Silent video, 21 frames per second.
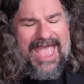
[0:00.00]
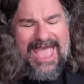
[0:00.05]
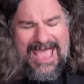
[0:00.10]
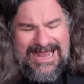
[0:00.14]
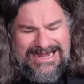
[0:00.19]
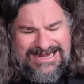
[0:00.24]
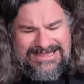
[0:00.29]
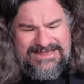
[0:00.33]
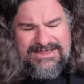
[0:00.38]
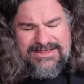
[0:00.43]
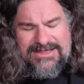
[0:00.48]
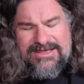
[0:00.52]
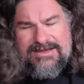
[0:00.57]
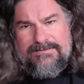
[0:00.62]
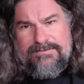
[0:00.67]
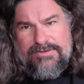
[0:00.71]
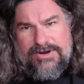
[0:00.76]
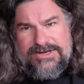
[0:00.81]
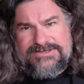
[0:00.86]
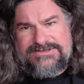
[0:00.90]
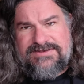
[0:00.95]

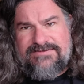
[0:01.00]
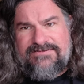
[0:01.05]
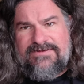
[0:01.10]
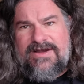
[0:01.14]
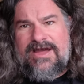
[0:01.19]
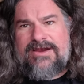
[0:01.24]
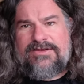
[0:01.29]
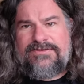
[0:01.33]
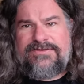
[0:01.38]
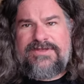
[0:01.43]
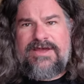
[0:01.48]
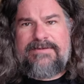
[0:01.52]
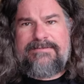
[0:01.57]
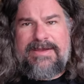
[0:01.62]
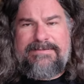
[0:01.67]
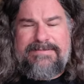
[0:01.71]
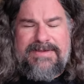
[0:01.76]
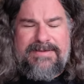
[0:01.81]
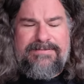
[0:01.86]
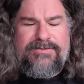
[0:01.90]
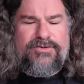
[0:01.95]
anything pressed to vinyl done
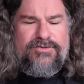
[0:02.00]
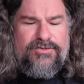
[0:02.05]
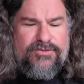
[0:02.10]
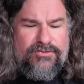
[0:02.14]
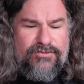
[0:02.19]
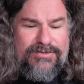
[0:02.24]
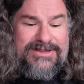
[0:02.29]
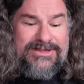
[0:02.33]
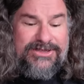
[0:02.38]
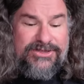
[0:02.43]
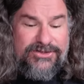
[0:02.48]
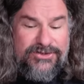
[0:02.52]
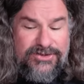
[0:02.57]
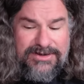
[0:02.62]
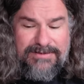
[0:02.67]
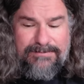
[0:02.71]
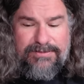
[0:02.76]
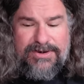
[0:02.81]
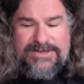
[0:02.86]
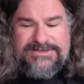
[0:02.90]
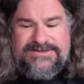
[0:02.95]
by people who are really
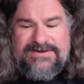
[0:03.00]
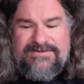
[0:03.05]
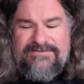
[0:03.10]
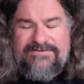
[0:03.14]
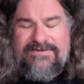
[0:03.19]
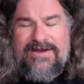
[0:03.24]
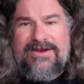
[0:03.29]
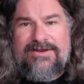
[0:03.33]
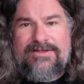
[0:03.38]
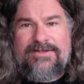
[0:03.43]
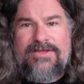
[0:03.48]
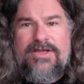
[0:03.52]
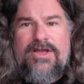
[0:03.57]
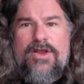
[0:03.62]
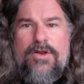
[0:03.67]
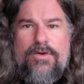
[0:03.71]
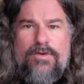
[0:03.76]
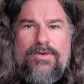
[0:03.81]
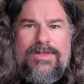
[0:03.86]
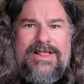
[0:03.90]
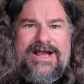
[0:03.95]
good at pressing to vinyl
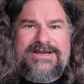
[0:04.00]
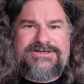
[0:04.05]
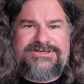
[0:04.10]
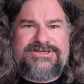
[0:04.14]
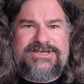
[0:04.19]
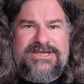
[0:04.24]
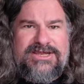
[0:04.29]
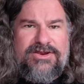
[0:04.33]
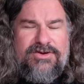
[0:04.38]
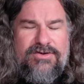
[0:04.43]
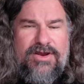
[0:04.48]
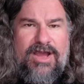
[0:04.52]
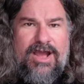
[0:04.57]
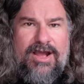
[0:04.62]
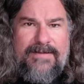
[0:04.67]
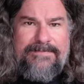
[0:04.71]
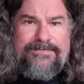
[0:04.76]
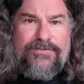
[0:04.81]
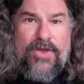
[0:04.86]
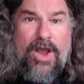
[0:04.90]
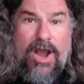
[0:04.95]
will actually
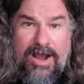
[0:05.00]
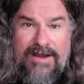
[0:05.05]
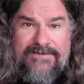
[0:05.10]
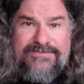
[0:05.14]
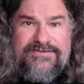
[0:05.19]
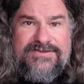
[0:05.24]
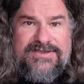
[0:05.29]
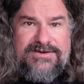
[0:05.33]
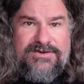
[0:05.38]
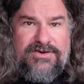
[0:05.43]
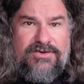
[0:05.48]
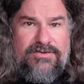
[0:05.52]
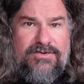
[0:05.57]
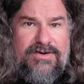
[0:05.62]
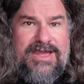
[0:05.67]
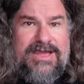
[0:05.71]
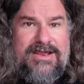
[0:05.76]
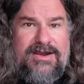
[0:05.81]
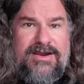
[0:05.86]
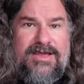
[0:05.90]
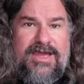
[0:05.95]
often
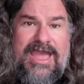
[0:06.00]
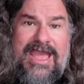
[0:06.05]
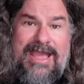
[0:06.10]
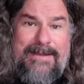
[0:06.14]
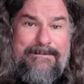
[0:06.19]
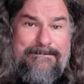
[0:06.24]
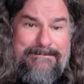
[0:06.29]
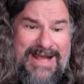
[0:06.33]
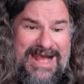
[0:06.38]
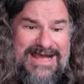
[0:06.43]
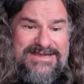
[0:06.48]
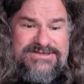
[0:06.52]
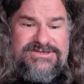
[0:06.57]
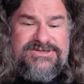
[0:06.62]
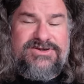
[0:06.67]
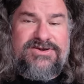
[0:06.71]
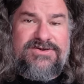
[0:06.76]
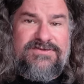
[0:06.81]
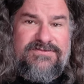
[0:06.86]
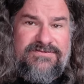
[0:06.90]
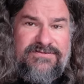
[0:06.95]
create a
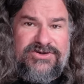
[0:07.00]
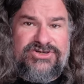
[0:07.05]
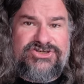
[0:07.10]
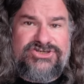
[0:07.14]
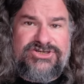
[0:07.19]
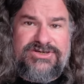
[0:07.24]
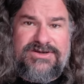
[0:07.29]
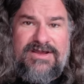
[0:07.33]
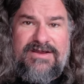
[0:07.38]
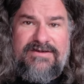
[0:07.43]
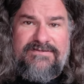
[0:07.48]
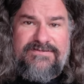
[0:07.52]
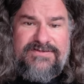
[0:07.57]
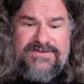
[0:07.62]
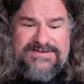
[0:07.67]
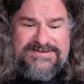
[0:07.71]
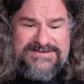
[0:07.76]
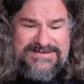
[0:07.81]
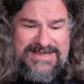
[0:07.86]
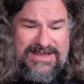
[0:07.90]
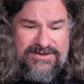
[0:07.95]
mastered version of
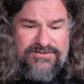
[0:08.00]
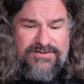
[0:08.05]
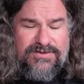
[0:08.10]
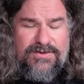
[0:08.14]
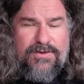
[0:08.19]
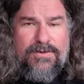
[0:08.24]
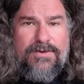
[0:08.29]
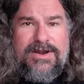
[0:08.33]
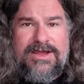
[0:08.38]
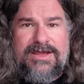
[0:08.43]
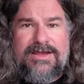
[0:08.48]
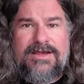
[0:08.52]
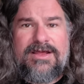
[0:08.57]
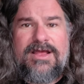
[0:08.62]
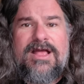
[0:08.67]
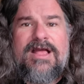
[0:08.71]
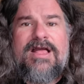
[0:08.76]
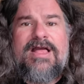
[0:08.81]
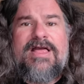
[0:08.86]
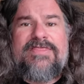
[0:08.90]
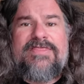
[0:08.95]
the sound recording
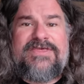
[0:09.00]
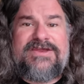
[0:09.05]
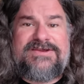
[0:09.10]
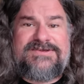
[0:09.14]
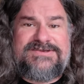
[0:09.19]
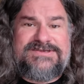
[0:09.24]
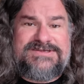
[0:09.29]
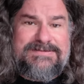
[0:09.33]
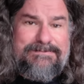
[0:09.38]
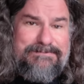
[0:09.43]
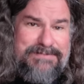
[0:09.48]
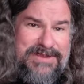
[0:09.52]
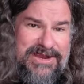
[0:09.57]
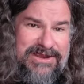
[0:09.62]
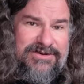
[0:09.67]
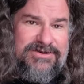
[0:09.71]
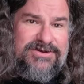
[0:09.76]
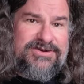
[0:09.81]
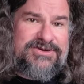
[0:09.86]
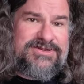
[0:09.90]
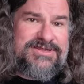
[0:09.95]
that is
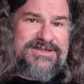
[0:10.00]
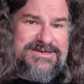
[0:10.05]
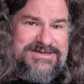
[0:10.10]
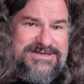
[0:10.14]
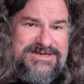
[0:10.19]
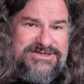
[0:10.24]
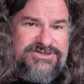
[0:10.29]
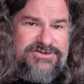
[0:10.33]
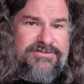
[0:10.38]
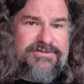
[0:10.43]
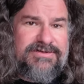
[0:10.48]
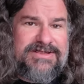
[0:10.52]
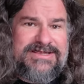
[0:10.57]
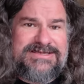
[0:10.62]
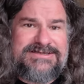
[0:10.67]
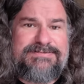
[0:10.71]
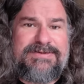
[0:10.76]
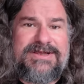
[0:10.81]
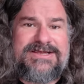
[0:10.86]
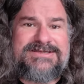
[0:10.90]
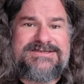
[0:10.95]
superior to the digital
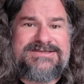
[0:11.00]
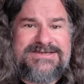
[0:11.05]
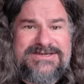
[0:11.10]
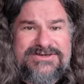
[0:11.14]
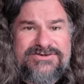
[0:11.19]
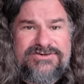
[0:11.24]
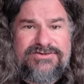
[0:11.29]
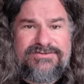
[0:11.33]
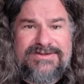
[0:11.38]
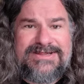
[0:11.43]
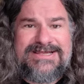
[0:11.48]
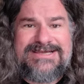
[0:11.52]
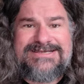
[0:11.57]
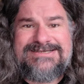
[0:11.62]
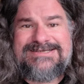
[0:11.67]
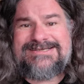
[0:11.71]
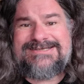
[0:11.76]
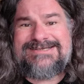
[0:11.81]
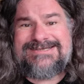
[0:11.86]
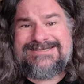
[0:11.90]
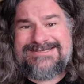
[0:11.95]
release, because the digital
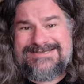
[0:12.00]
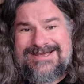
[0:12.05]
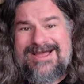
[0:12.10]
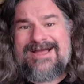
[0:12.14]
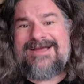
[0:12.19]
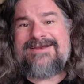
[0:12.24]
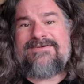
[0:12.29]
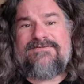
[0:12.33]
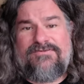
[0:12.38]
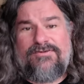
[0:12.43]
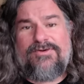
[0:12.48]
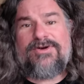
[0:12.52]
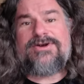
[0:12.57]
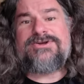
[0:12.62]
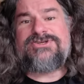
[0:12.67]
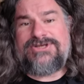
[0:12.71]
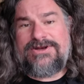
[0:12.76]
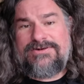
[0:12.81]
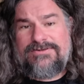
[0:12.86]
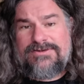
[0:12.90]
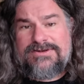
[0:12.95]
release is designed for
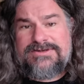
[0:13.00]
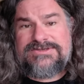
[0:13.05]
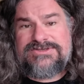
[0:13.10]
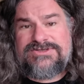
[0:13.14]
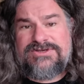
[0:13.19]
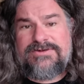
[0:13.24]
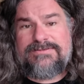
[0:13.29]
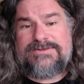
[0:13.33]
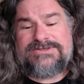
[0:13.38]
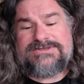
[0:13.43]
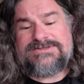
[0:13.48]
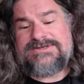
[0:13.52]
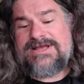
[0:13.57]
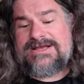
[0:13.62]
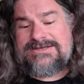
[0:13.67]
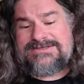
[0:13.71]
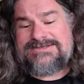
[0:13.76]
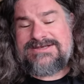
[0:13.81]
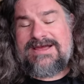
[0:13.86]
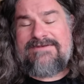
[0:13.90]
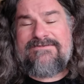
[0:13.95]
general consumers. It's
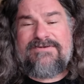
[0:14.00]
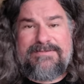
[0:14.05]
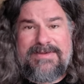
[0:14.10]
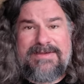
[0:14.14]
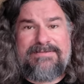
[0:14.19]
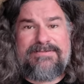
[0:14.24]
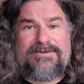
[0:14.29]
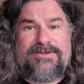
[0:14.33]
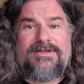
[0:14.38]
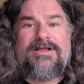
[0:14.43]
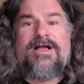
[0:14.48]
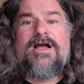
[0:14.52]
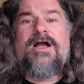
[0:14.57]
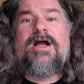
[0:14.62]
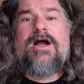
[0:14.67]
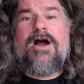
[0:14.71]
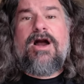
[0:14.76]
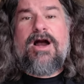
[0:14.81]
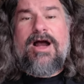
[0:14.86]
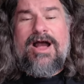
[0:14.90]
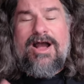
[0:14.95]
not designed for people,
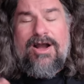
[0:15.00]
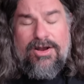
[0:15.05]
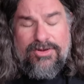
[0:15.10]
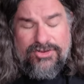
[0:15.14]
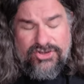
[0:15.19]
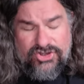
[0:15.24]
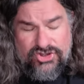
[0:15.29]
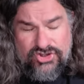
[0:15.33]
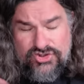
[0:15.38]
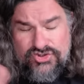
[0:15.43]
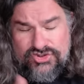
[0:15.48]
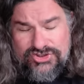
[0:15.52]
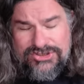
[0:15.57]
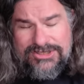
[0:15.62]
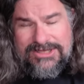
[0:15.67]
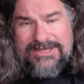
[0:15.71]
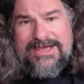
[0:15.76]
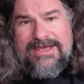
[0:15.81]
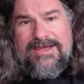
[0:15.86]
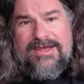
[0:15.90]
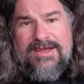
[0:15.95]

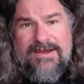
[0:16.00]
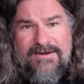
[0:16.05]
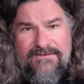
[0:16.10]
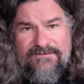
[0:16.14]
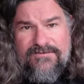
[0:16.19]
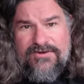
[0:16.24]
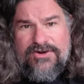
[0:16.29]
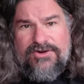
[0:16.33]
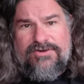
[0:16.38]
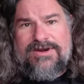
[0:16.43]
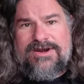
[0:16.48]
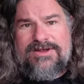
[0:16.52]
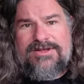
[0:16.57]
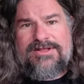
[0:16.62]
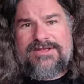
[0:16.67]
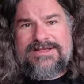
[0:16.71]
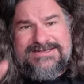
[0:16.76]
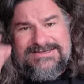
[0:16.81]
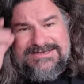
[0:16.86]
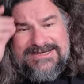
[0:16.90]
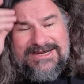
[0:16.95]
usually, for
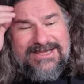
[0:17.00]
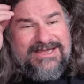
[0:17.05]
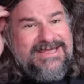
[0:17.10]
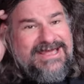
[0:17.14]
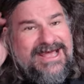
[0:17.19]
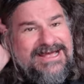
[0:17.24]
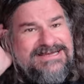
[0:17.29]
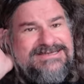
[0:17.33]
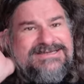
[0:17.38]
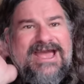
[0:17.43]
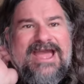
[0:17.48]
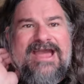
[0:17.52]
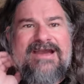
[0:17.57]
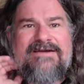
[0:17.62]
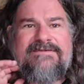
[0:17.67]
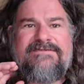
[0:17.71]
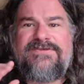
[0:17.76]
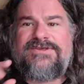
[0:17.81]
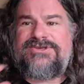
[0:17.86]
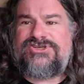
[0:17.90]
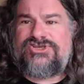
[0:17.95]
critical listening. Yes, I
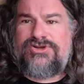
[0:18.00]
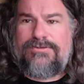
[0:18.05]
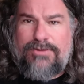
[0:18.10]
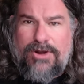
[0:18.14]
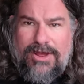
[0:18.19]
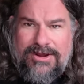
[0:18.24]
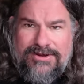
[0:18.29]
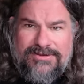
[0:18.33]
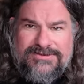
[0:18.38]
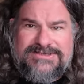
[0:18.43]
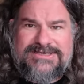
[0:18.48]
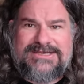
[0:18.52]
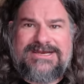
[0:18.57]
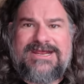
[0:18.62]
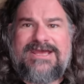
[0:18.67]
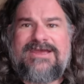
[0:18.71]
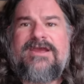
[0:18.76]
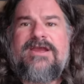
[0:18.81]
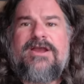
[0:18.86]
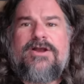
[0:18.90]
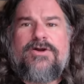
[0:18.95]
have the Super Audio
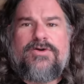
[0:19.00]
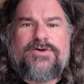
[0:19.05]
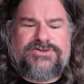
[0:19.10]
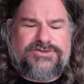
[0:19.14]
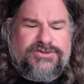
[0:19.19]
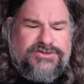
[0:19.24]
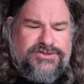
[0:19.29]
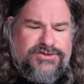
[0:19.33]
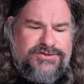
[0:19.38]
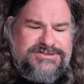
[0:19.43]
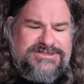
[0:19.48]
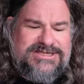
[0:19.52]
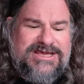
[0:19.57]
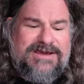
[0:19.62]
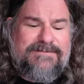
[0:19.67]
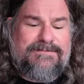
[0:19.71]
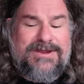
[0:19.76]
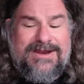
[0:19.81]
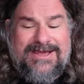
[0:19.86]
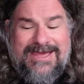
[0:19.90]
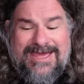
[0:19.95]
CD, which will do its
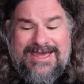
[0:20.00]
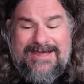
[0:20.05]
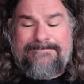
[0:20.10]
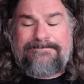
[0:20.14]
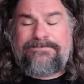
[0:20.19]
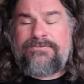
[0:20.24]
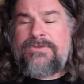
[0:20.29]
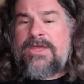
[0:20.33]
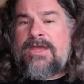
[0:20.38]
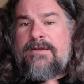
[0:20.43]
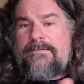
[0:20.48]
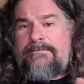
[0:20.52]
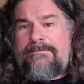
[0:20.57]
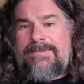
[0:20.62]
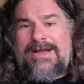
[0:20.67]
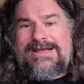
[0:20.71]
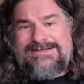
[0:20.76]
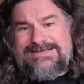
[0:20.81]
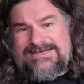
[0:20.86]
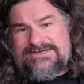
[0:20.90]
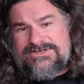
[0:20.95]
thing, but again,
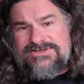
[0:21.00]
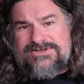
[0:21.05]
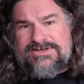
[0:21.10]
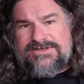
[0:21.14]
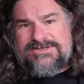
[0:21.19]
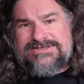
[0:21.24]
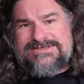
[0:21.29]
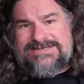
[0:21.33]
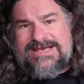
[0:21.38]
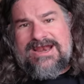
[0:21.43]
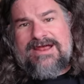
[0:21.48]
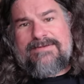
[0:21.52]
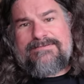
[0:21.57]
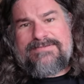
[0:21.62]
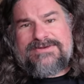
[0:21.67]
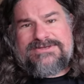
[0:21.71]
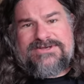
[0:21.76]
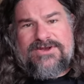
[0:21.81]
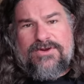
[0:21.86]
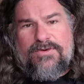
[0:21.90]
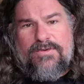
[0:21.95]
my digital
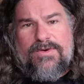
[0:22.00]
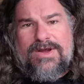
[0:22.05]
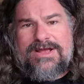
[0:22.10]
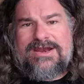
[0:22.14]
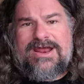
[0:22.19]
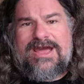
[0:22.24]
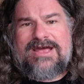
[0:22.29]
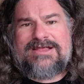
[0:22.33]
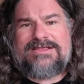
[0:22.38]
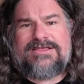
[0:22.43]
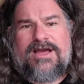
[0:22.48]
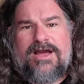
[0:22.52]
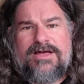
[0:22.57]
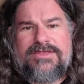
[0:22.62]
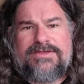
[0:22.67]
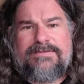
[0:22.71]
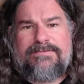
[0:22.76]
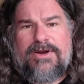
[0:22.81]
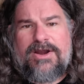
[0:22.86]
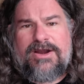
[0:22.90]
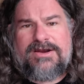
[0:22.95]
setup isn't quite
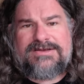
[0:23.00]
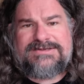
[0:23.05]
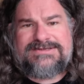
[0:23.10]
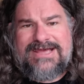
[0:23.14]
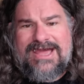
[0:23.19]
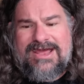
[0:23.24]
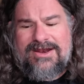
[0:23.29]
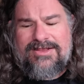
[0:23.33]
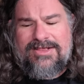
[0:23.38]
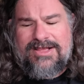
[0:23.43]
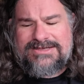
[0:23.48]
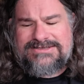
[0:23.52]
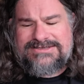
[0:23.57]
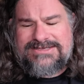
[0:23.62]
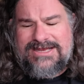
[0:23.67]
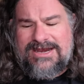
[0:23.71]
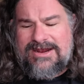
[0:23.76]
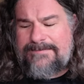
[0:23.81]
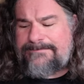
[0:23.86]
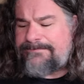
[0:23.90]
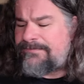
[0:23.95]
on the par as the analog
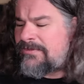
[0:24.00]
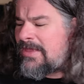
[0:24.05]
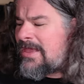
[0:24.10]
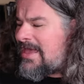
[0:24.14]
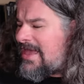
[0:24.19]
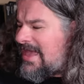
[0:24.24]
setup.